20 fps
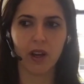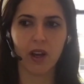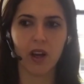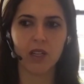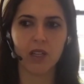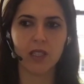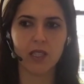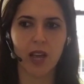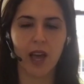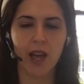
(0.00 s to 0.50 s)

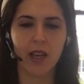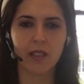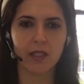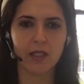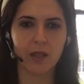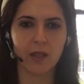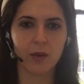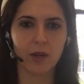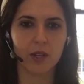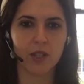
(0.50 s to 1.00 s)
on to ask
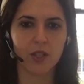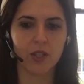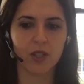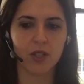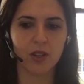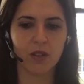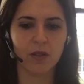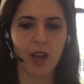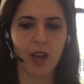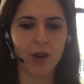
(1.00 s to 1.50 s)
the
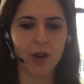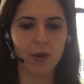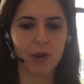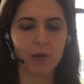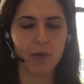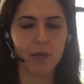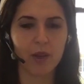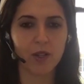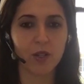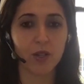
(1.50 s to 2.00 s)
question of how do we
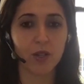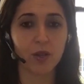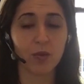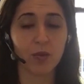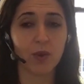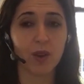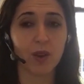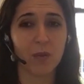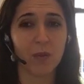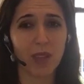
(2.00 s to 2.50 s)
measure
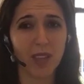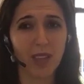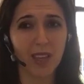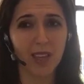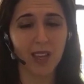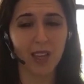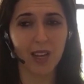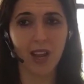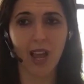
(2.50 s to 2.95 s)
well-being and